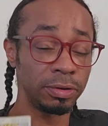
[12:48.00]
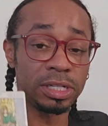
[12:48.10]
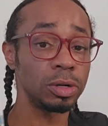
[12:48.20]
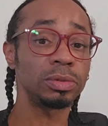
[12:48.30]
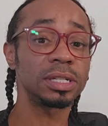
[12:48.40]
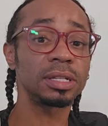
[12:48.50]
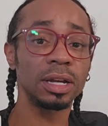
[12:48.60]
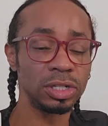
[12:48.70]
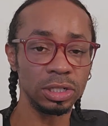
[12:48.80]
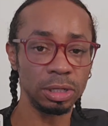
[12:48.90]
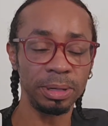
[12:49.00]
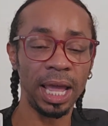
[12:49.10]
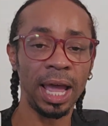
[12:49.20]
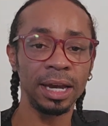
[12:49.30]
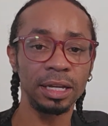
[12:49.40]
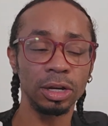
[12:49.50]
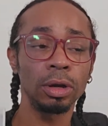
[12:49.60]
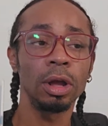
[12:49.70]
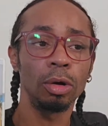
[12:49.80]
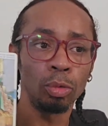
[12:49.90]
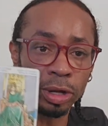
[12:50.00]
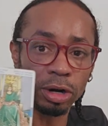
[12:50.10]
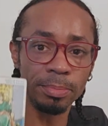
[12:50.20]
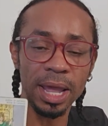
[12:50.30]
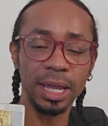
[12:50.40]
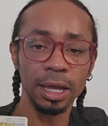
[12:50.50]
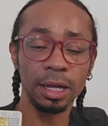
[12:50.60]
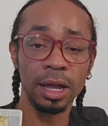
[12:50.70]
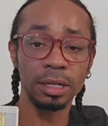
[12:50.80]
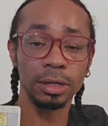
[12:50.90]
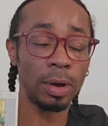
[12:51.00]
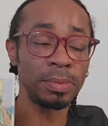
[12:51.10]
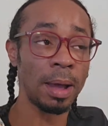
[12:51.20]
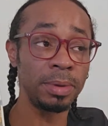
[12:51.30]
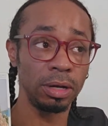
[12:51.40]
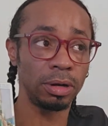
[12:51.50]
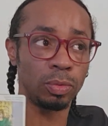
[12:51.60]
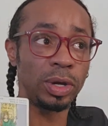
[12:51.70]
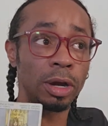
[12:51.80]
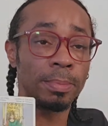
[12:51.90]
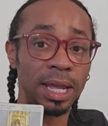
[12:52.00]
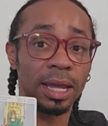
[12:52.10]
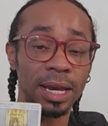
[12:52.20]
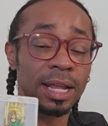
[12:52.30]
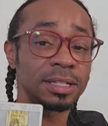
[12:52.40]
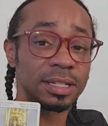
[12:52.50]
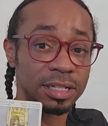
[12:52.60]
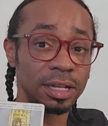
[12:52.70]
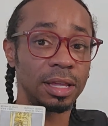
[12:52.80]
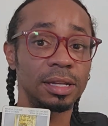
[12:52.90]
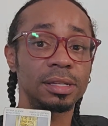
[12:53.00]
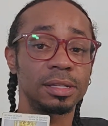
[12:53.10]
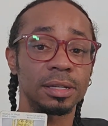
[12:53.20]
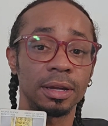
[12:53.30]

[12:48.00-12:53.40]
is no discussion to be had here. We are making a cut. I'm hearing we are making an end to this.